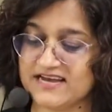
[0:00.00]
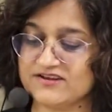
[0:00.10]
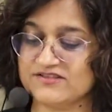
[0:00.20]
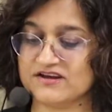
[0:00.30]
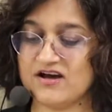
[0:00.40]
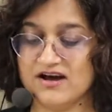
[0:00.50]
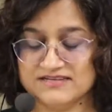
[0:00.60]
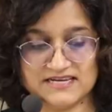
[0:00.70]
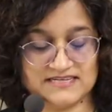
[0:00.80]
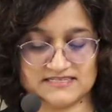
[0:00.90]
On the
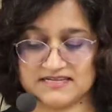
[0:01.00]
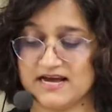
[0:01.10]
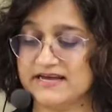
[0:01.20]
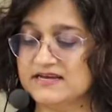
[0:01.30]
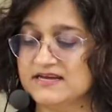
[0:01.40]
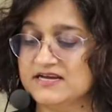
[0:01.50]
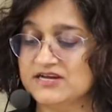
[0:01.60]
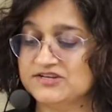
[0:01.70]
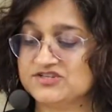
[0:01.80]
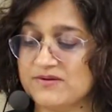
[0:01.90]
content side,
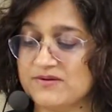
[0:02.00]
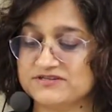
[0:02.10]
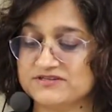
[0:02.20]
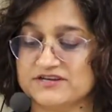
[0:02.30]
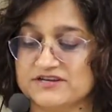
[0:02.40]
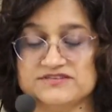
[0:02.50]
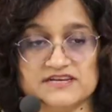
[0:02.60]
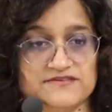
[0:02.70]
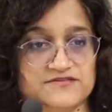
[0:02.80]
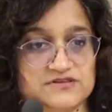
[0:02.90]
Chalmers argues that
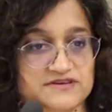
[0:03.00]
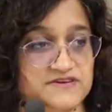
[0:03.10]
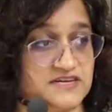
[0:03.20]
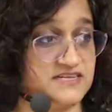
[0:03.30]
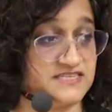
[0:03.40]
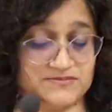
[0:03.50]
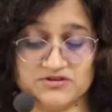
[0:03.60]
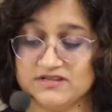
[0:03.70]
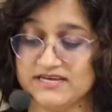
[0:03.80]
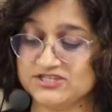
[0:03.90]
if you're living in a
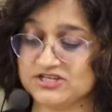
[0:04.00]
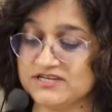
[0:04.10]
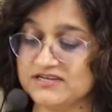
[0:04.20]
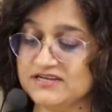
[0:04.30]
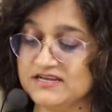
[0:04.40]
simulation,